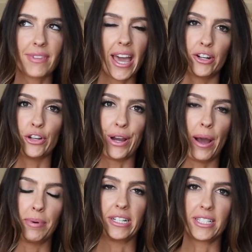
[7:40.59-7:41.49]
I don't know
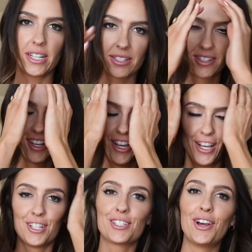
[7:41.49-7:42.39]
how, but it does.
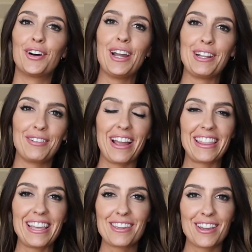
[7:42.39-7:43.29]
So
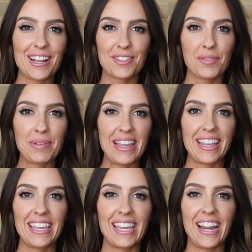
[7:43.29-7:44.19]
anyway, thank you guys for
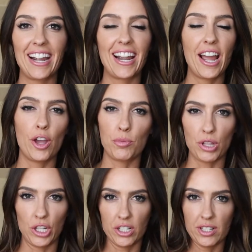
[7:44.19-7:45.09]
being here. I hope
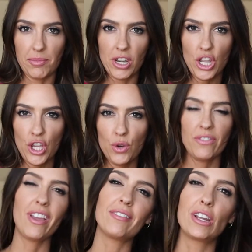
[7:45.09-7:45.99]
you learned something new.
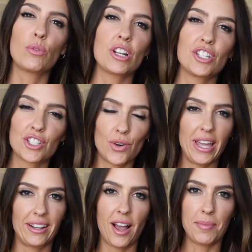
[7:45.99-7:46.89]
If you have any questions, go
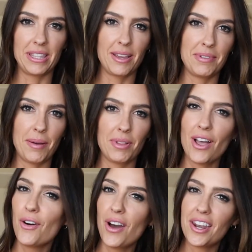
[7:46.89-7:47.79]
ahead and comment them down
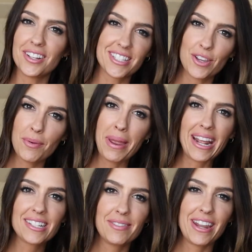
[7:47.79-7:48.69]
below, and I'll see you in my
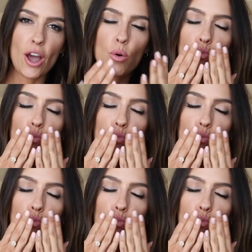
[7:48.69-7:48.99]
next video.